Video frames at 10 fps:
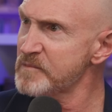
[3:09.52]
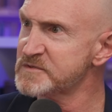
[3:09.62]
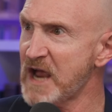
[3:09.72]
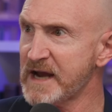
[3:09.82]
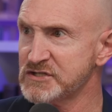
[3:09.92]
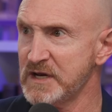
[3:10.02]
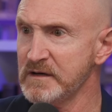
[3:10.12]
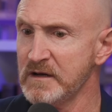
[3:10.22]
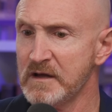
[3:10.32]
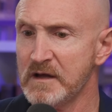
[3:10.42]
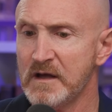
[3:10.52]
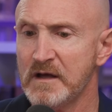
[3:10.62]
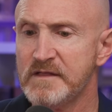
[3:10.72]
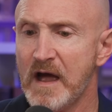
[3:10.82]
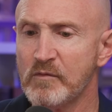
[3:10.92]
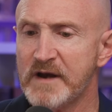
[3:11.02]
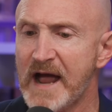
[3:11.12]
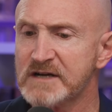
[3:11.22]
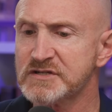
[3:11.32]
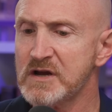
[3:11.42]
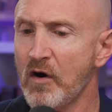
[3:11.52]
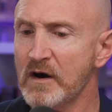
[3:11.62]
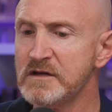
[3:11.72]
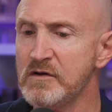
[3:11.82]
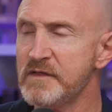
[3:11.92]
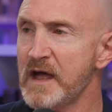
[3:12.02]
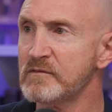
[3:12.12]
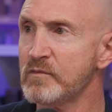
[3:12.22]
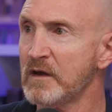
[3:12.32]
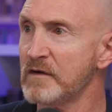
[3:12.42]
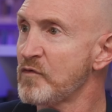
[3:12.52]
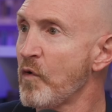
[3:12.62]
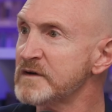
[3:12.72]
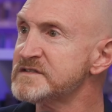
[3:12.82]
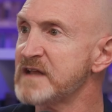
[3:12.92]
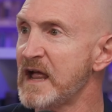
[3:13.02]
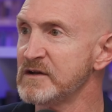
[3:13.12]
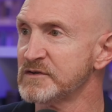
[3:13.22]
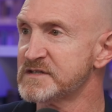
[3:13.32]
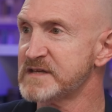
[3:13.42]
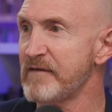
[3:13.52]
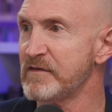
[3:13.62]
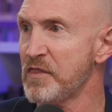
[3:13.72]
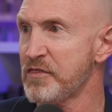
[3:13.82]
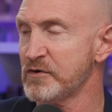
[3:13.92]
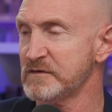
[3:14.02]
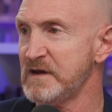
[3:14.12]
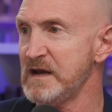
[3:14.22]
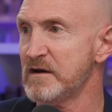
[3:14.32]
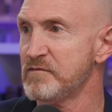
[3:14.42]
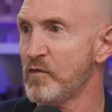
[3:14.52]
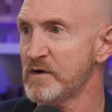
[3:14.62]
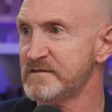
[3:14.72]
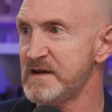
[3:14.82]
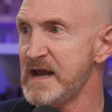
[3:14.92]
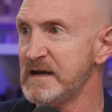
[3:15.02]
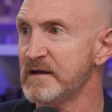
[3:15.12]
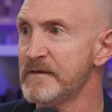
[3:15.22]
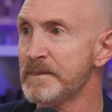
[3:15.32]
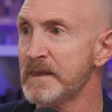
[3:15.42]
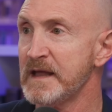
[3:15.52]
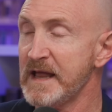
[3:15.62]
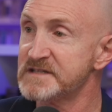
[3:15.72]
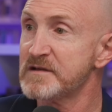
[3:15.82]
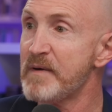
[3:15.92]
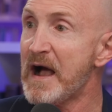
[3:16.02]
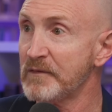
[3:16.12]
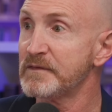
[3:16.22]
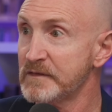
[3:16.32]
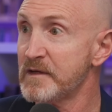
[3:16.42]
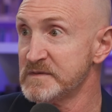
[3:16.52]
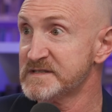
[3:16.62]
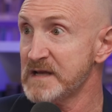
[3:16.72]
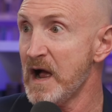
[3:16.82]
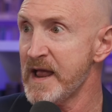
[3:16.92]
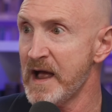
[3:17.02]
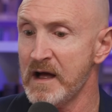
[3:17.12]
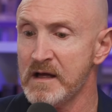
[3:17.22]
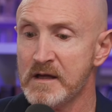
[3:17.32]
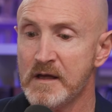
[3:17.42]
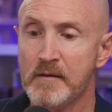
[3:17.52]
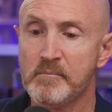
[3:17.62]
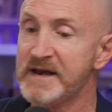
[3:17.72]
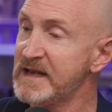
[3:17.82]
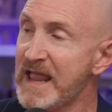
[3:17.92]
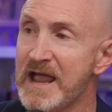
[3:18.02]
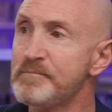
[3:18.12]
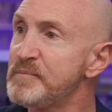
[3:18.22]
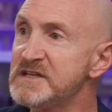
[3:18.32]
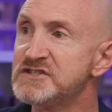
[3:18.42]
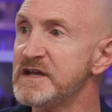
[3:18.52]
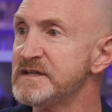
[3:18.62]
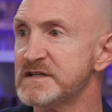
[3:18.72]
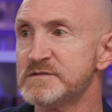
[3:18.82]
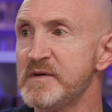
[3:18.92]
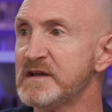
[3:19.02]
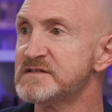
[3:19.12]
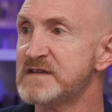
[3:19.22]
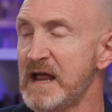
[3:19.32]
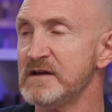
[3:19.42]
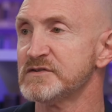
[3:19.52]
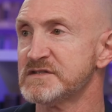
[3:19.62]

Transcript: objection that would actually argue that, well, of course, Daniel 7, 13 and 14 is about the Messiah, but it can't be Jesus because Daniel